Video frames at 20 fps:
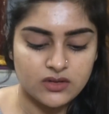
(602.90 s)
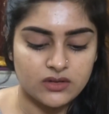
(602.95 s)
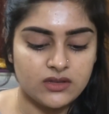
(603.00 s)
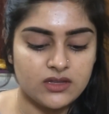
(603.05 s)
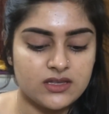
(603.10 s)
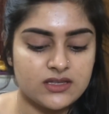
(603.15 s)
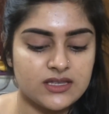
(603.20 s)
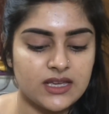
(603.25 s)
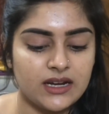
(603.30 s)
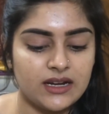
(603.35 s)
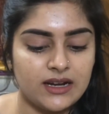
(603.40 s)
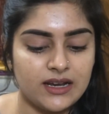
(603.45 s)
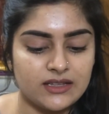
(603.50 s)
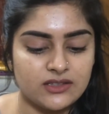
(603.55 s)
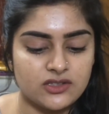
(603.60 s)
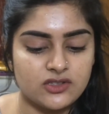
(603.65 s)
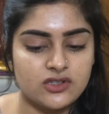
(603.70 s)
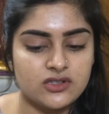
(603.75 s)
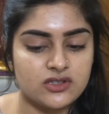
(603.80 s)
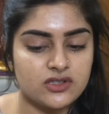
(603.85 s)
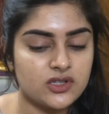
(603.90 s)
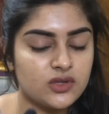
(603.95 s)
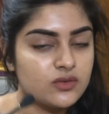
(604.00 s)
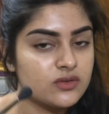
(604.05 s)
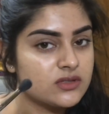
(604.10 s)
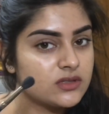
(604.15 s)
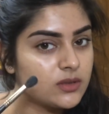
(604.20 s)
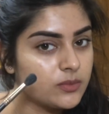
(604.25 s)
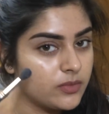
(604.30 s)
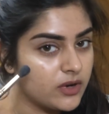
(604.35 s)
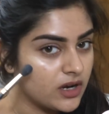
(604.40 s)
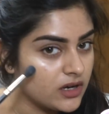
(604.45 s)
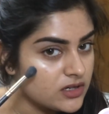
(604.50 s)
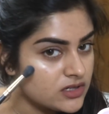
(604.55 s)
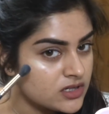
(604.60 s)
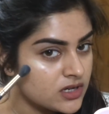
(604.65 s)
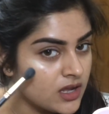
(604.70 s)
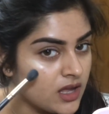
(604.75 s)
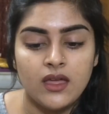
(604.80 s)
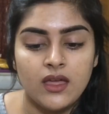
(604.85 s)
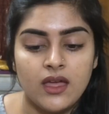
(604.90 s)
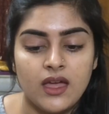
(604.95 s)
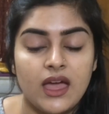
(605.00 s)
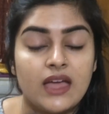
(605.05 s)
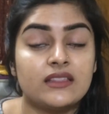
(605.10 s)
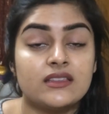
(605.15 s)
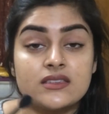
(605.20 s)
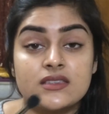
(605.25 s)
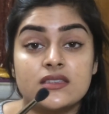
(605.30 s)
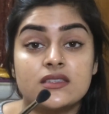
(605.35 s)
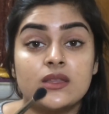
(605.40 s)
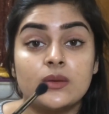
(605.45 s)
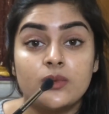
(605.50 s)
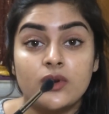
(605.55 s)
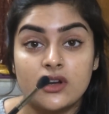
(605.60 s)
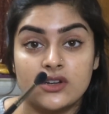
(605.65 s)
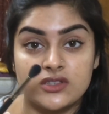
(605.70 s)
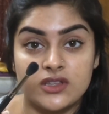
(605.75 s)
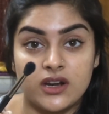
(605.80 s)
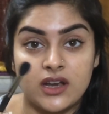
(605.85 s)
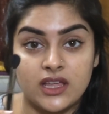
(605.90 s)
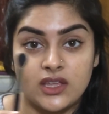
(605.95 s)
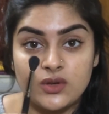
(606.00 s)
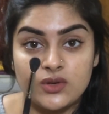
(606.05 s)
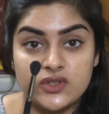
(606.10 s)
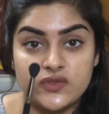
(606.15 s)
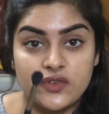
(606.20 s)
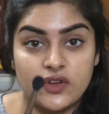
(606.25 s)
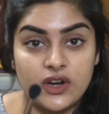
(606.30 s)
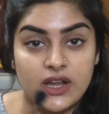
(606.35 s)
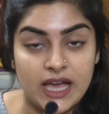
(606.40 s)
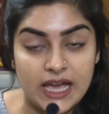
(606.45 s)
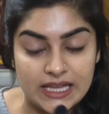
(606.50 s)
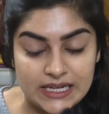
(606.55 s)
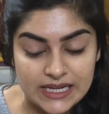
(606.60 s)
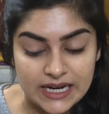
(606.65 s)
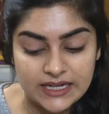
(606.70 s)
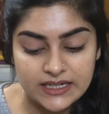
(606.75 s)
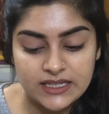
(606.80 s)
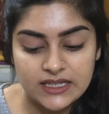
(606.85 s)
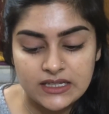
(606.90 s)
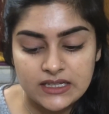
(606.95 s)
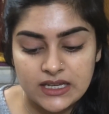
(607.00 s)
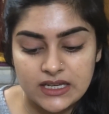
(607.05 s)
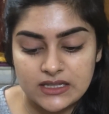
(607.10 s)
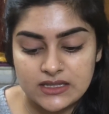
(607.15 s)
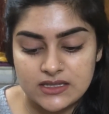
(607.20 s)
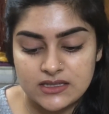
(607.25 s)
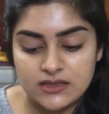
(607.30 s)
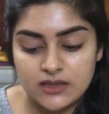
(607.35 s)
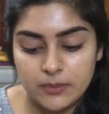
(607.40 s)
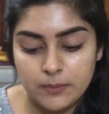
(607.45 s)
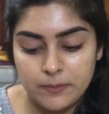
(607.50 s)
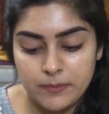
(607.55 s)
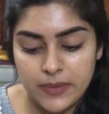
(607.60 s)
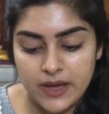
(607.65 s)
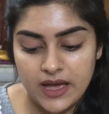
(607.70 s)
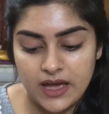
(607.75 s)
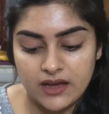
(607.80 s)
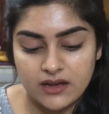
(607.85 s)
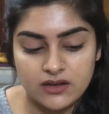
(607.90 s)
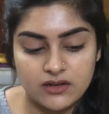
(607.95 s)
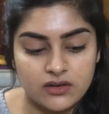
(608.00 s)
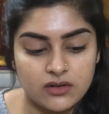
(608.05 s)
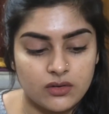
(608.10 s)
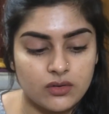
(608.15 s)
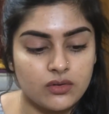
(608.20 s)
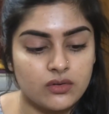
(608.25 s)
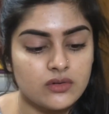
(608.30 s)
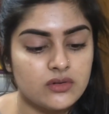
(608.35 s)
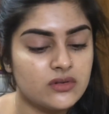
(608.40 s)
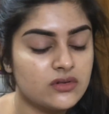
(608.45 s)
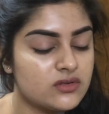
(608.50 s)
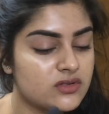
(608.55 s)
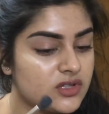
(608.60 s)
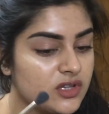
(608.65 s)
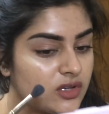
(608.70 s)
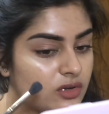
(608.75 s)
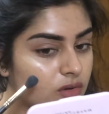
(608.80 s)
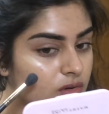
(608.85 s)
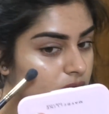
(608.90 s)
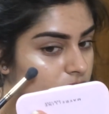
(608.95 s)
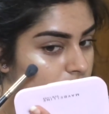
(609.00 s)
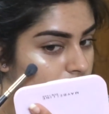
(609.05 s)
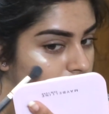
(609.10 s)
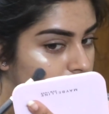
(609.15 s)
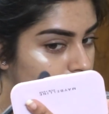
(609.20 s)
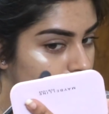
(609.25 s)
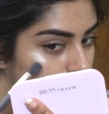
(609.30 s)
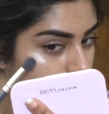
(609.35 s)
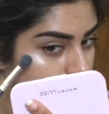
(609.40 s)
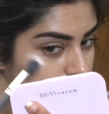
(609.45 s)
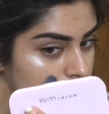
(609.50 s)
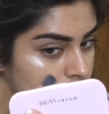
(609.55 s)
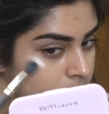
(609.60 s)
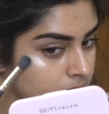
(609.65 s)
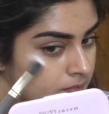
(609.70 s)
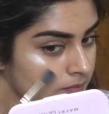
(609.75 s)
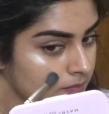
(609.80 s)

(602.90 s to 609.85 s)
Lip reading: So this side, let's just use the brush. And this is the brush that I use for highlighting. It's the Pack 021.